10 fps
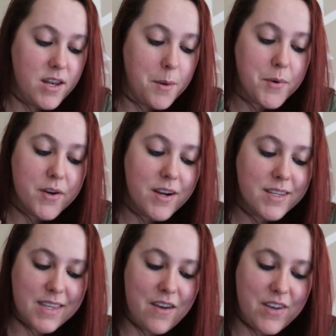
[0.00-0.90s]

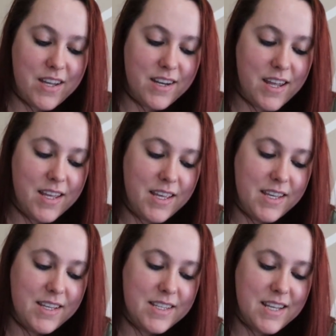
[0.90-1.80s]
Number seven
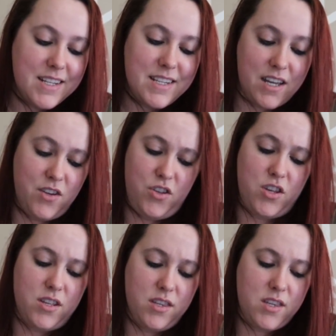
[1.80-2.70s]
is
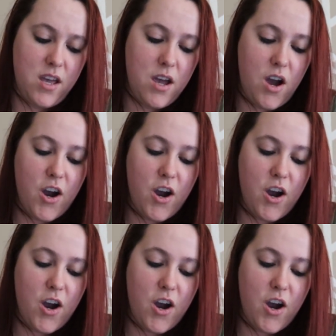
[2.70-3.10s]
intelligence,